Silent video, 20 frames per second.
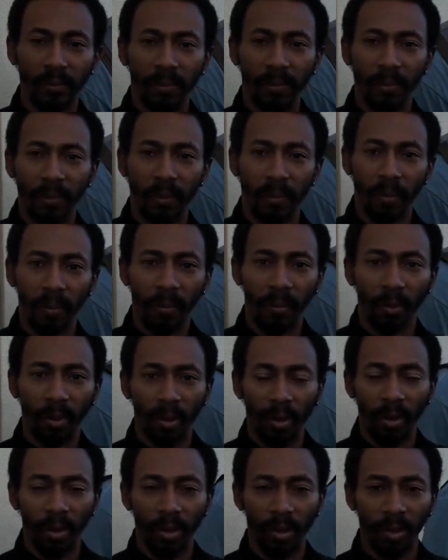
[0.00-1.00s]
suicide. She killed
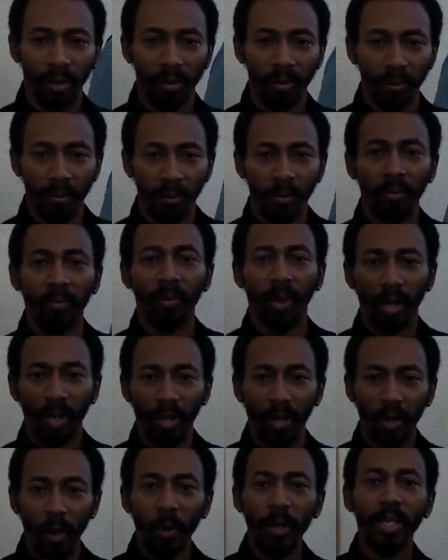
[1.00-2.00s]
her kids and her
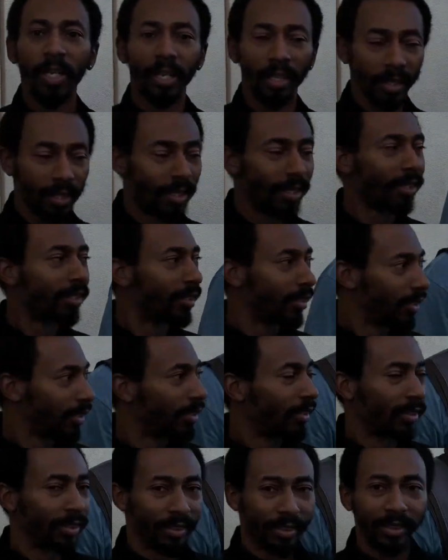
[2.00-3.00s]
oh, yeah. Because she didn't have
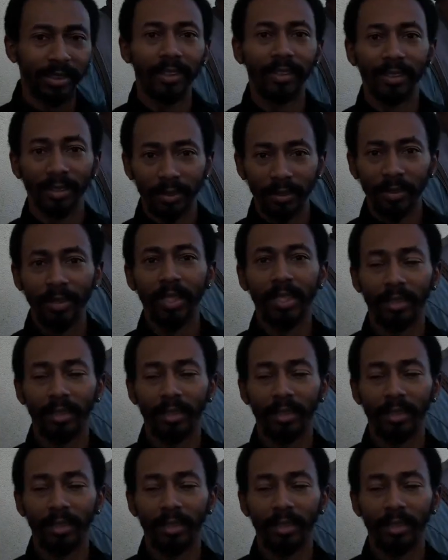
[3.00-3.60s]
no help. She said